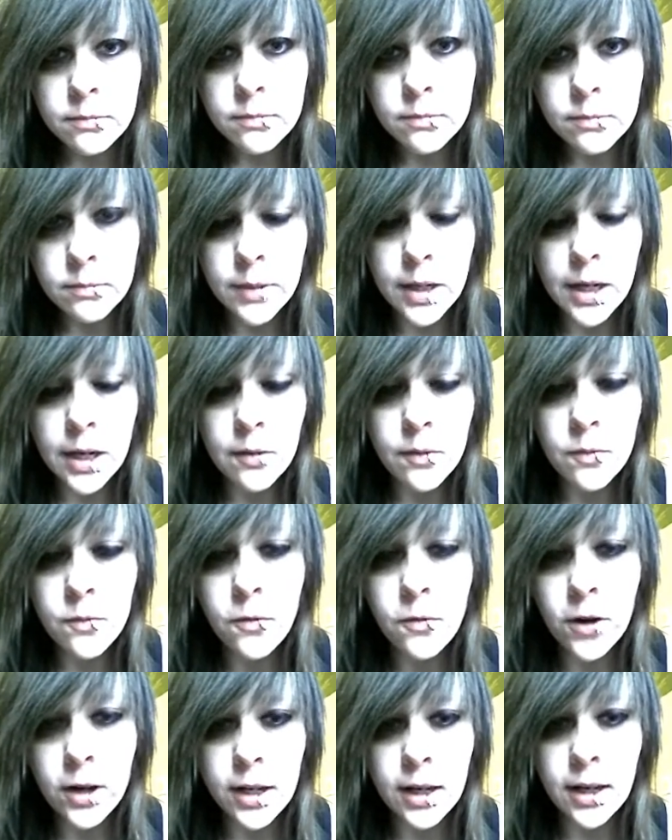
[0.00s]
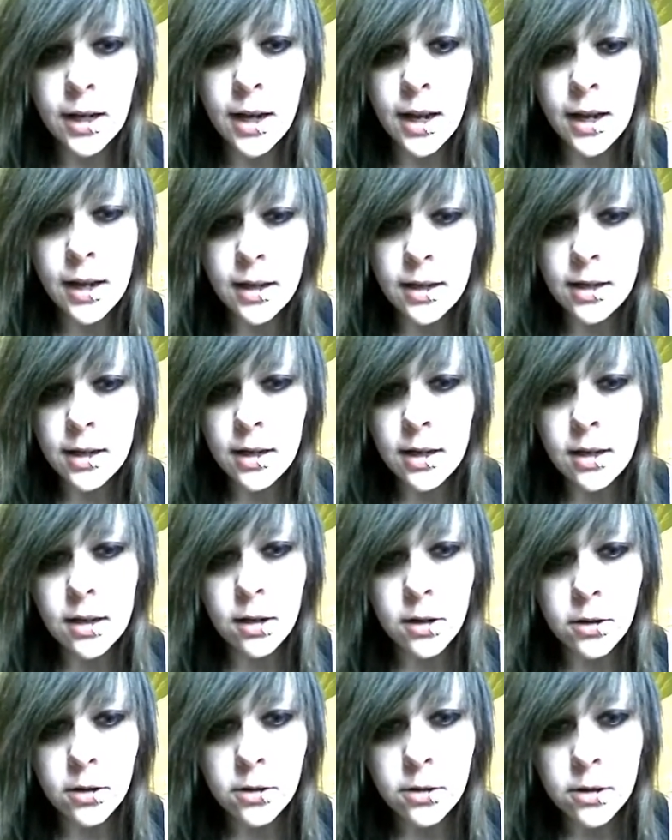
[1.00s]
Man, I fucking hate
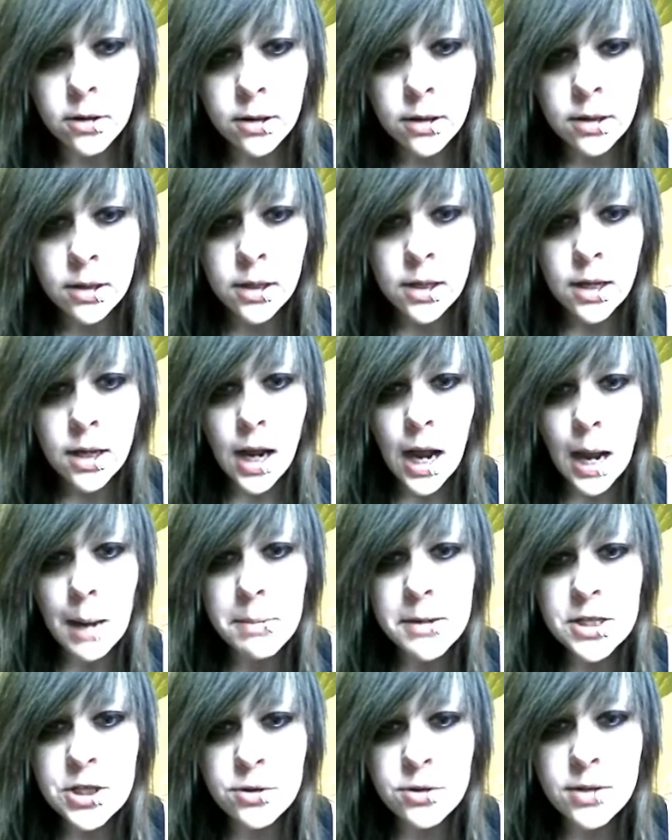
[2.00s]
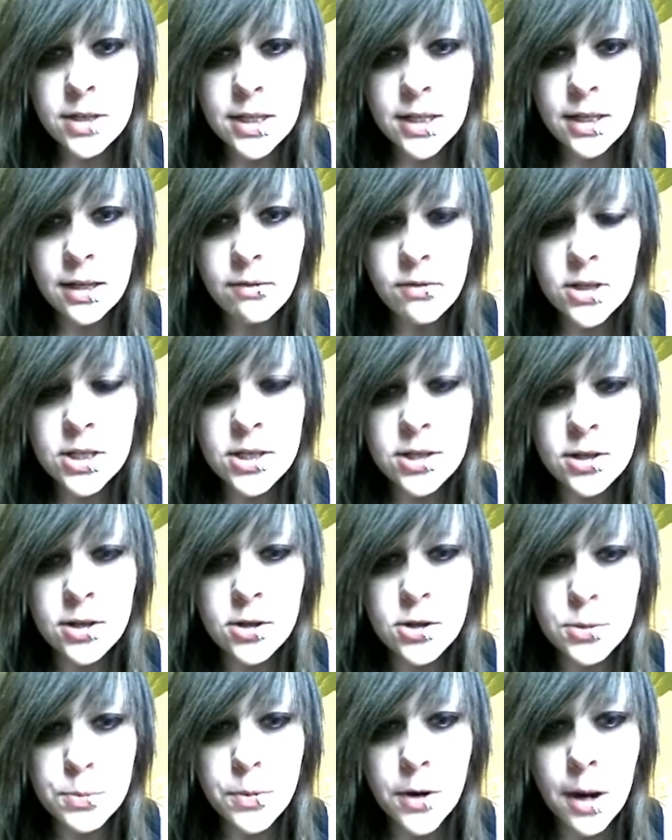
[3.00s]
Guido. I bet you didn't even
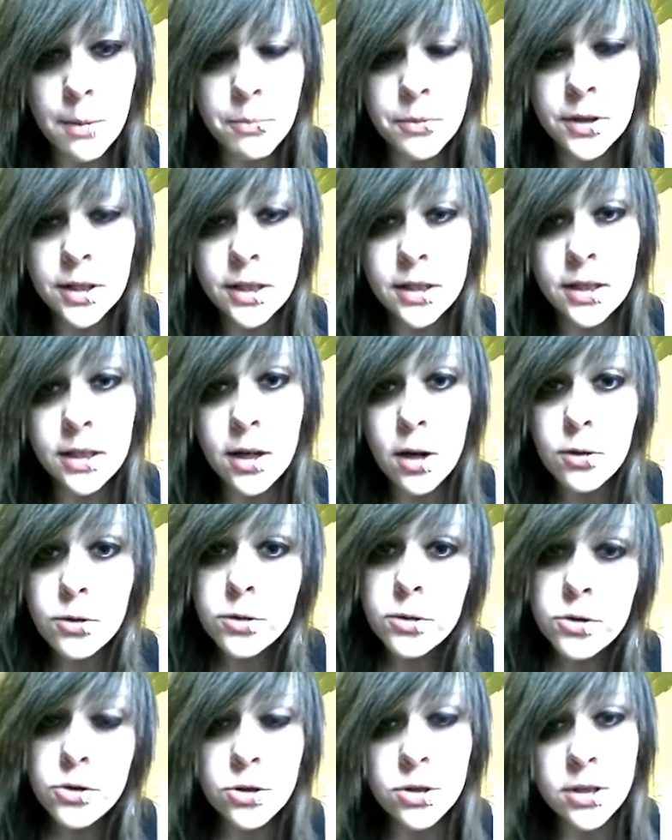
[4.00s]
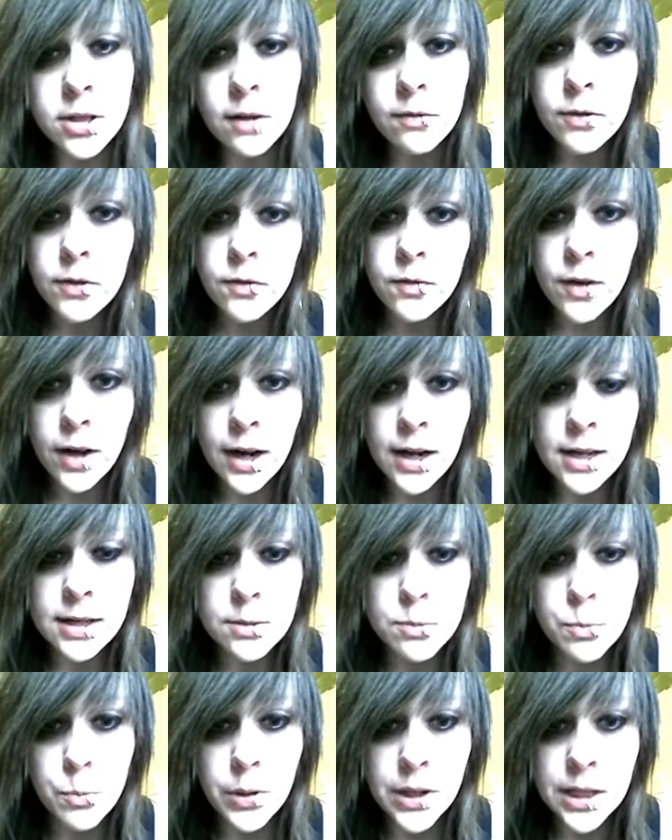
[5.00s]
search properly. Then go do it yourself, you fat ass
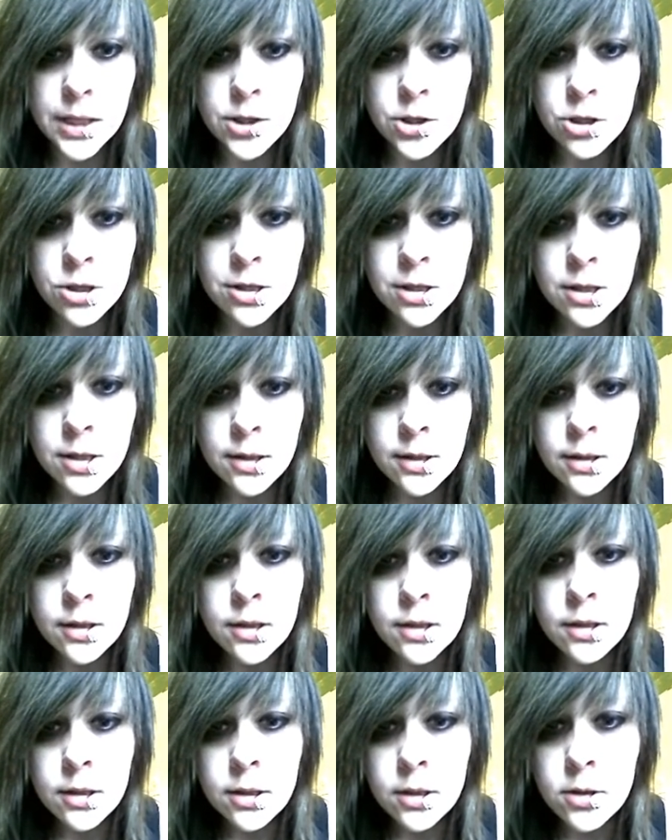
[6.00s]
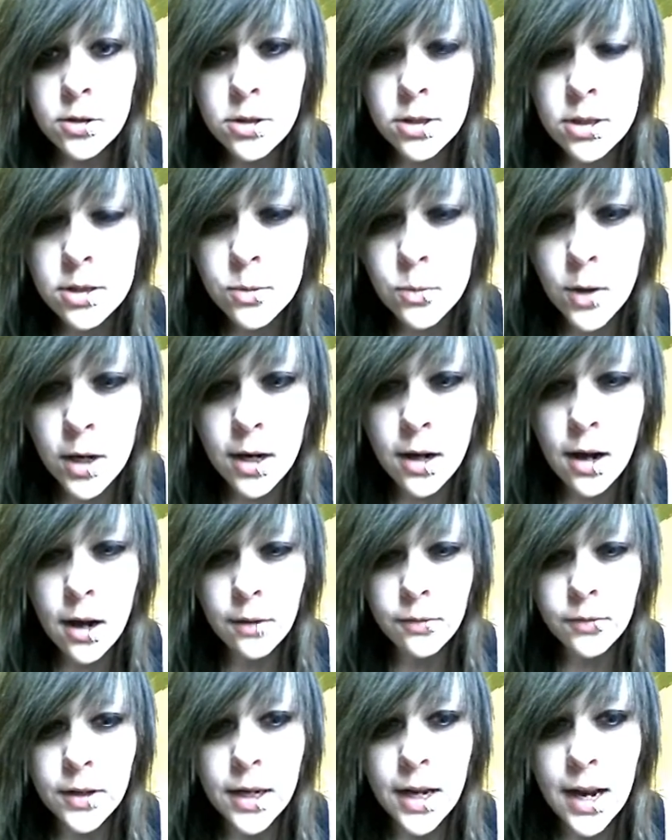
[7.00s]
bitch. You just went
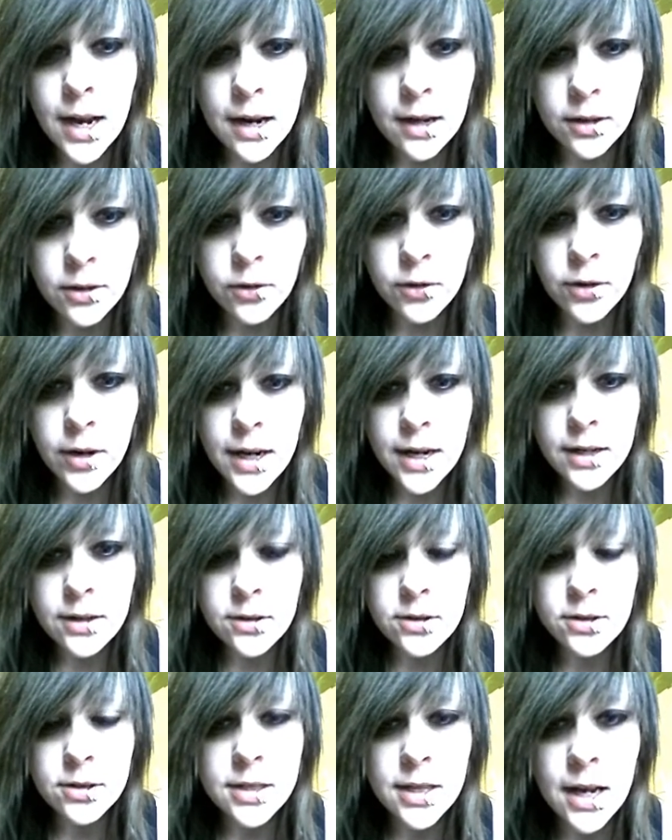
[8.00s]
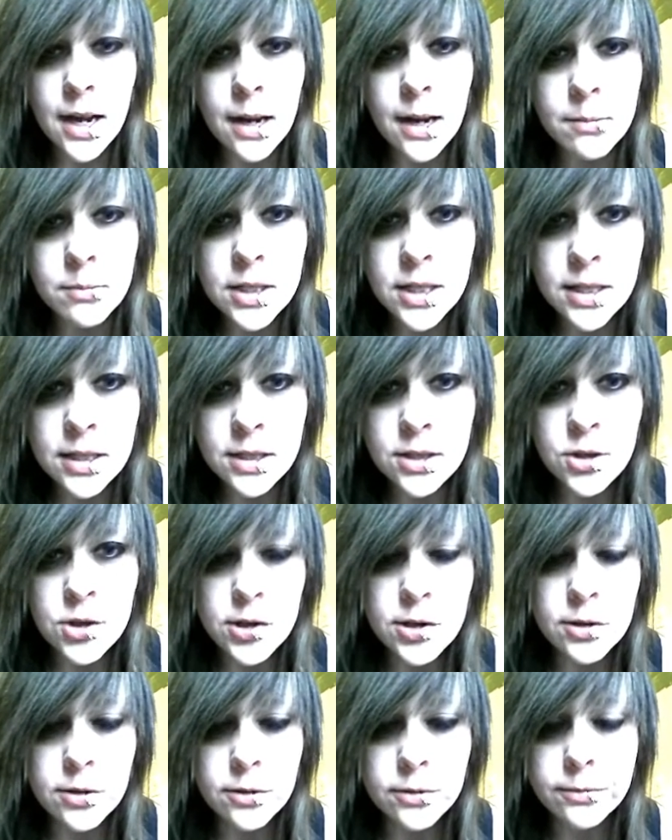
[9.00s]
off had a grand old time, didn't
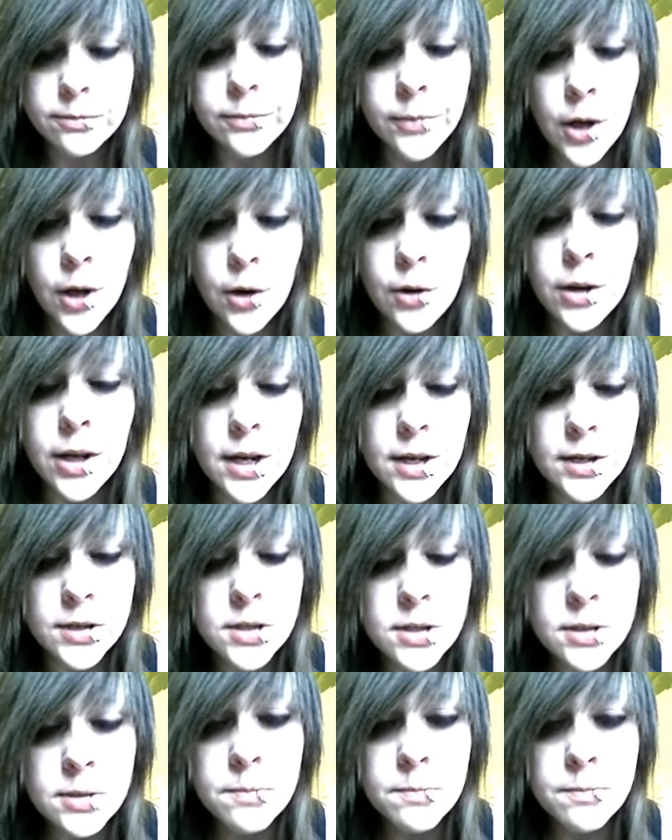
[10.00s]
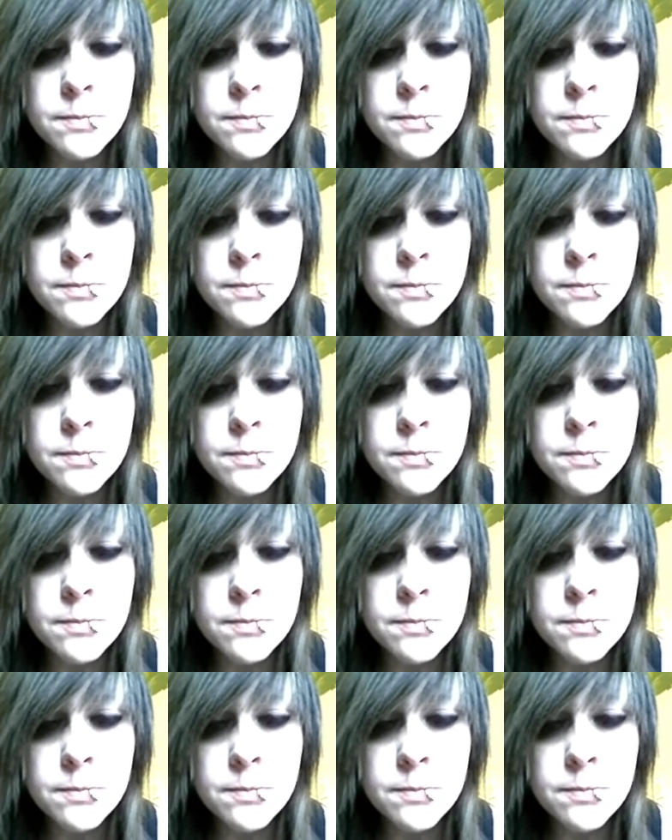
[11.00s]
you? Oh, yes.